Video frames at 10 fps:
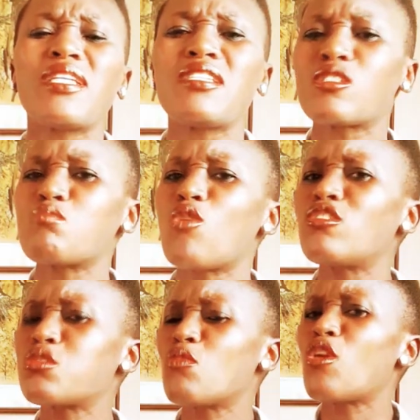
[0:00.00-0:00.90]

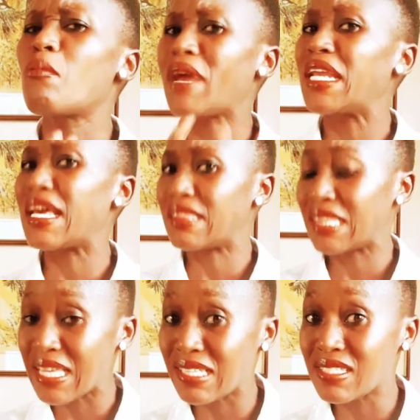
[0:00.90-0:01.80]
small, minor
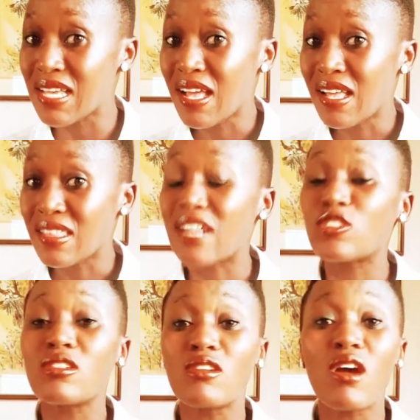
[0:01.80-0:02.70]
things that
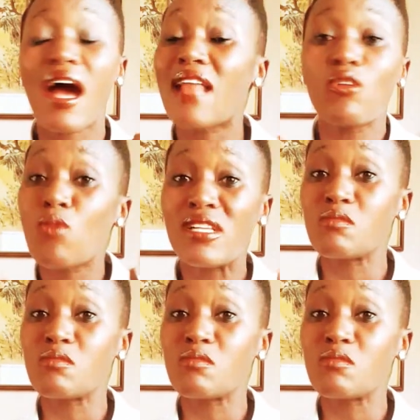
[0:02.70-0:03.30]
are the ones